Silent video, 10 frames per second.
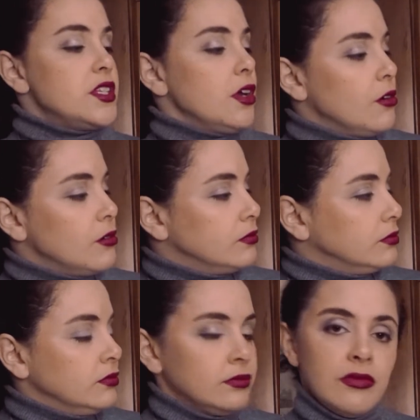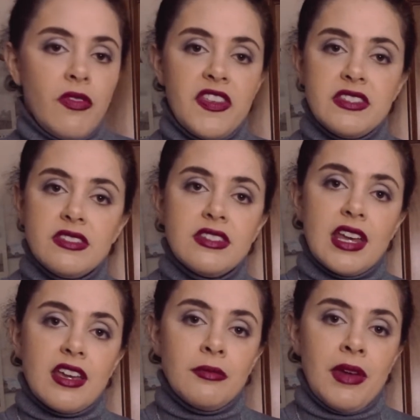So this is the
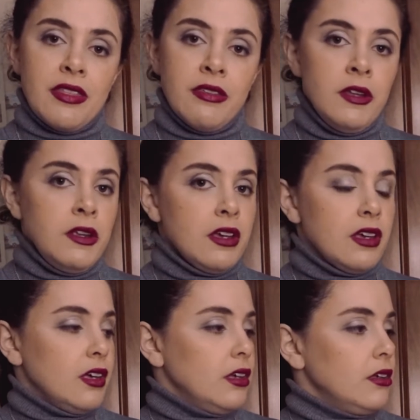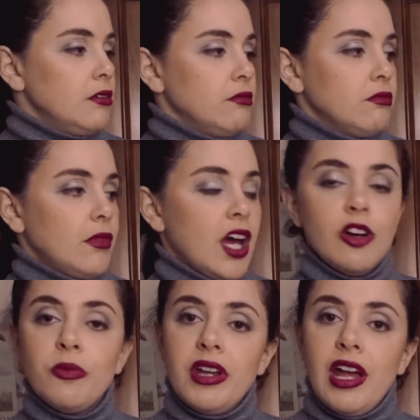second method. I
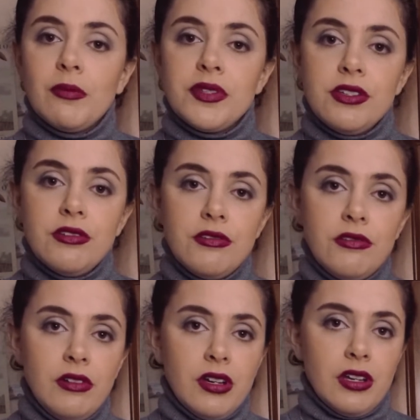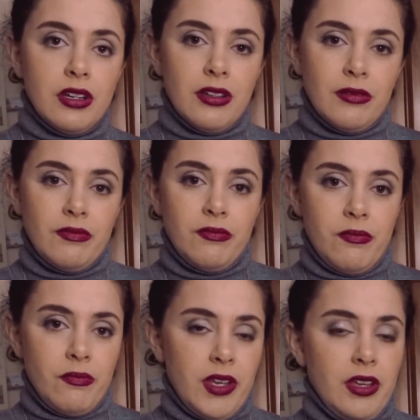hope it helps you
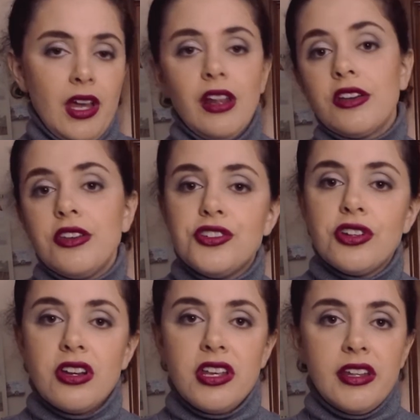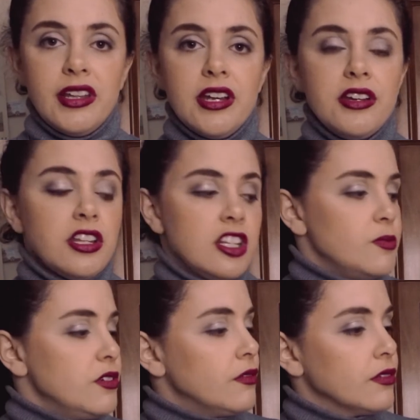along your journey in learning
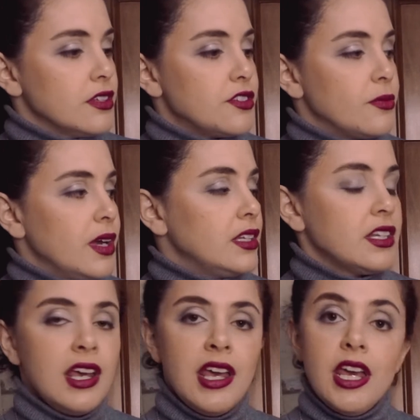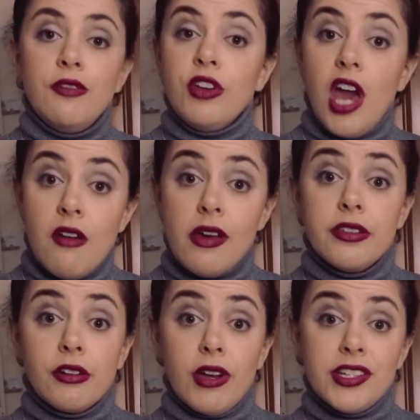this beautiful instrument. If you have
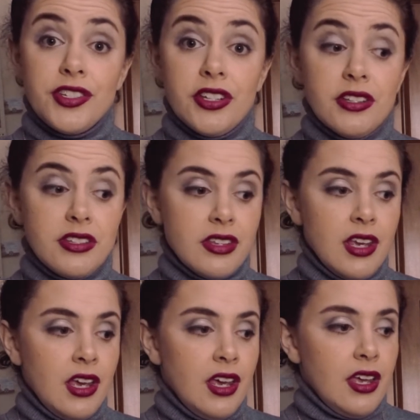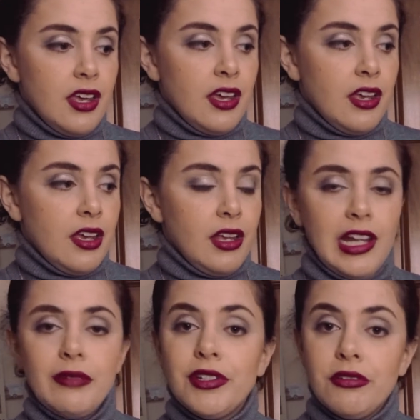other questions,
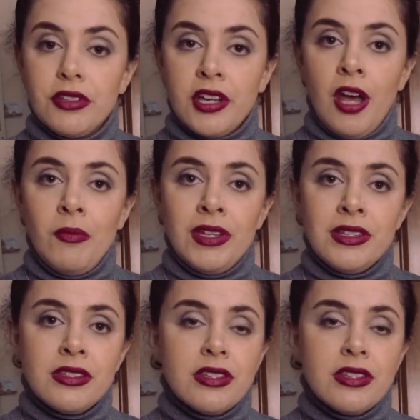let me know in the comments.